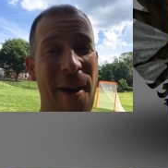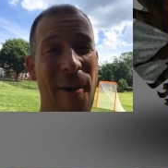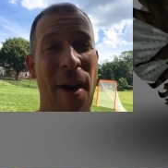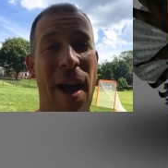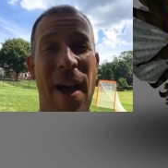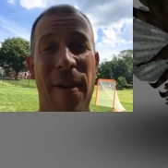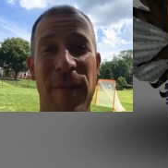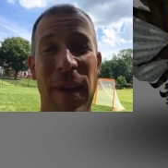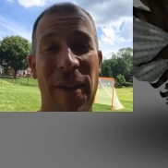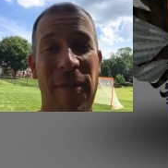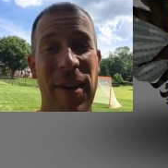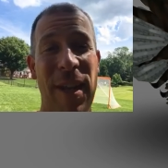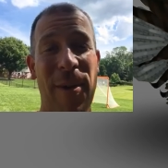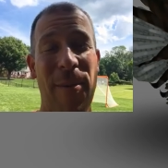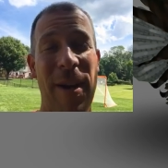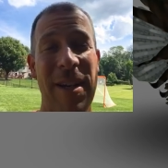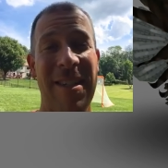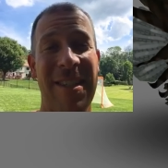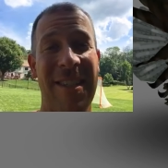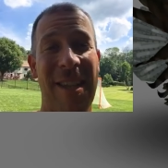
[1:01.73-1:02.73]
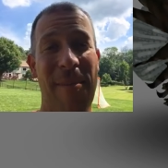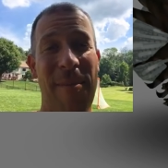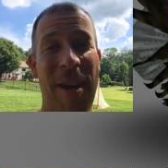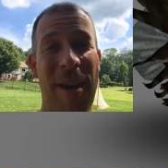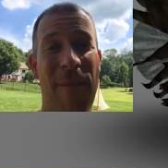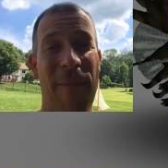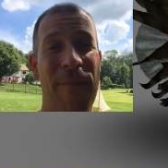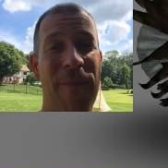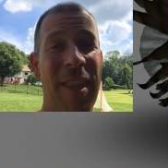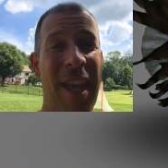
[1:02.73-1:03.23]
If you have any questions, let me know.
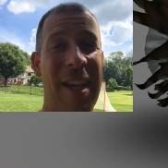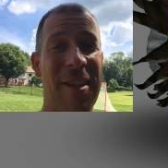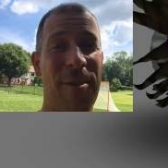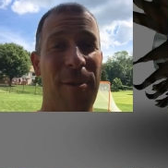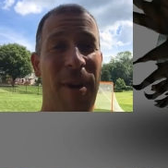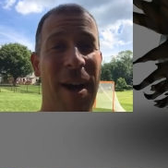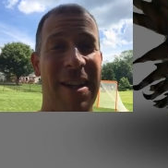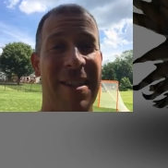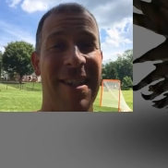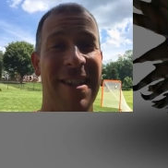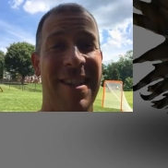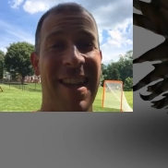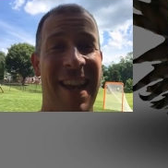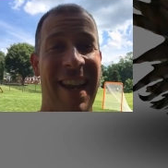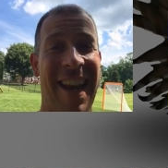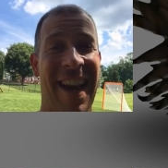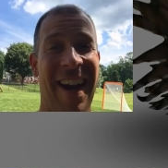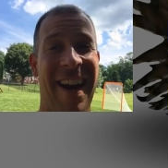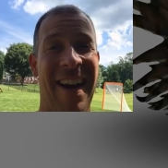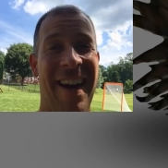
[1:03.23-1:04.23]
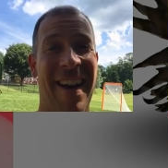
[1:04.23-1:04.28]
Thanks for watching. Take care.